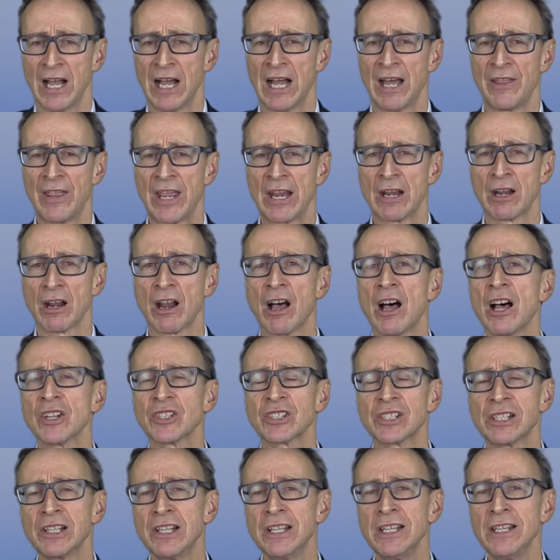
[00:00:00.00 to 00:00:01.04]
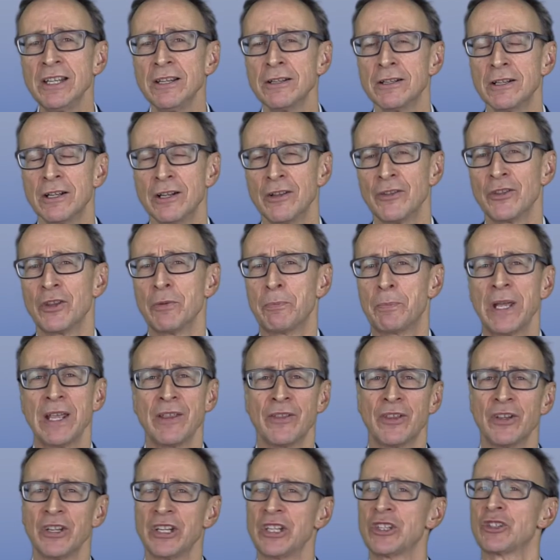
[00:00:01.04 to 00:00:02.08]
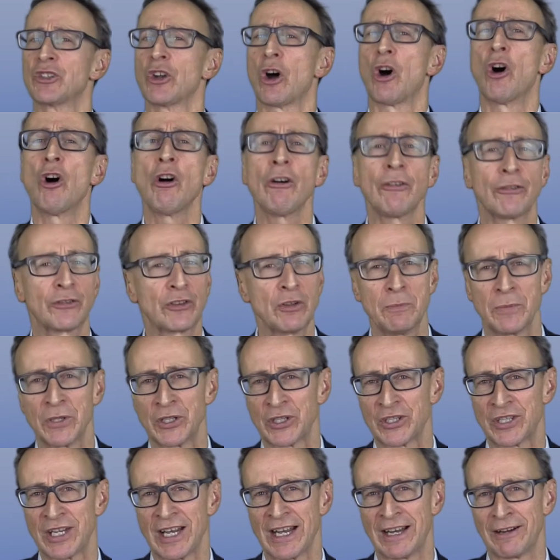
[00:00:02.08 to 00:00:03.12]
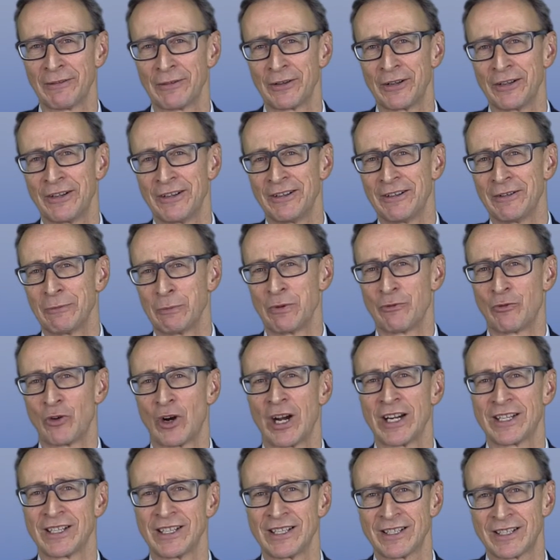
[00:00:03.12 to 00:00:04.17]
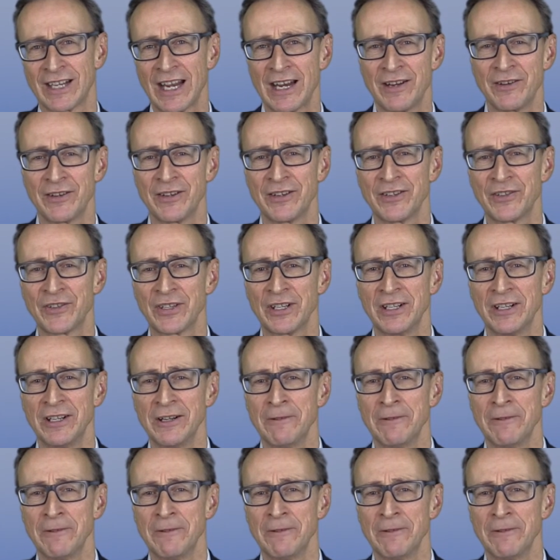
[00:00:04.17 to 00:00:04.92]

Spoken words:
And then lastly, the bit that is often missed out with writing tenders,